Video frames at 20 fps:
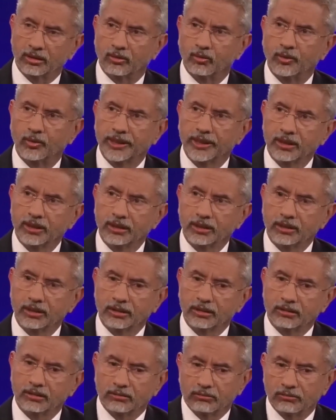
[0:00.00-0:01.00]
we
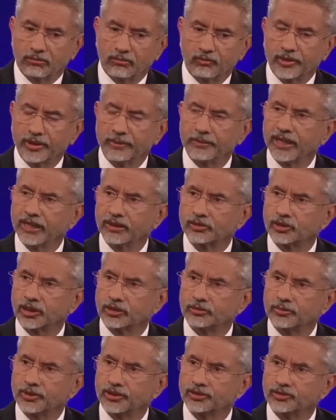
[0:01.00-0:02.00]
make
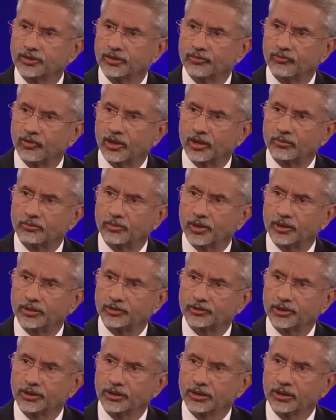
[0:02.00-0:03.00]
judgments in foreign
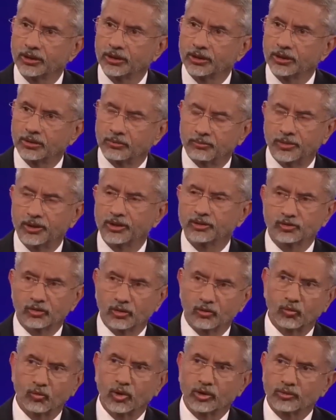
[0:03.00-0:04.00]
policy based
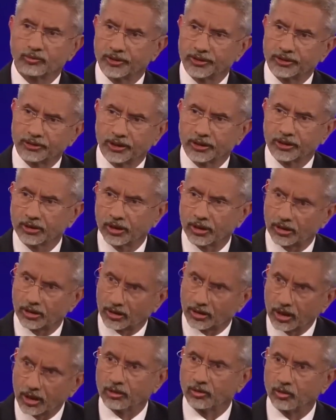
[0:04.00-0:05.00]
on what we think are
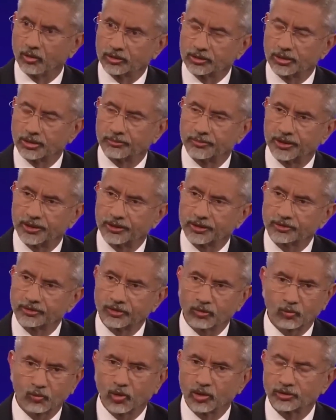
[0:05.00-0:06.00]
our long-term interests
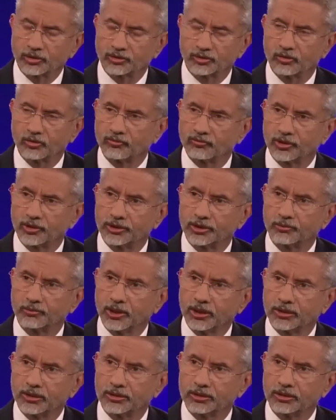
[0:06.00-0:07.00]
and what is good for the
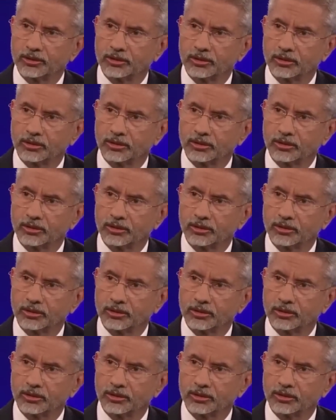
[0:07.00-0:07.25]
world.